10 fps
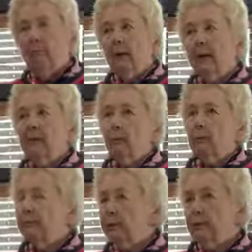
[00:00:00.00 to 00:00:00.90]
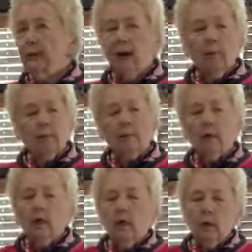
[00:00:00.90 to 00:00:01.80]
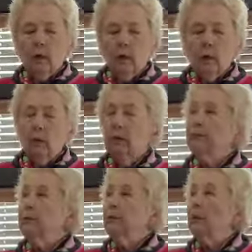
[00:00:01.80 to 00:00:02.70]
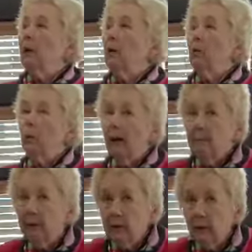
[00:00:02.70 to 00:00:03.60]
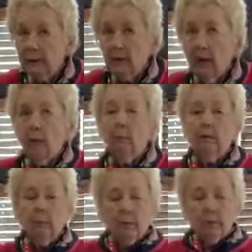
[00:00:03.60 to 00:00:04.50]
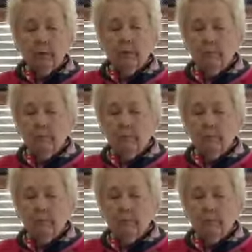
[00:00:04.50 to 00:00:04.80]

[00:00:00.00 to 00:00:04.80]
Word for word: And that referred to the hours. If you were a woman who was an hourly worker,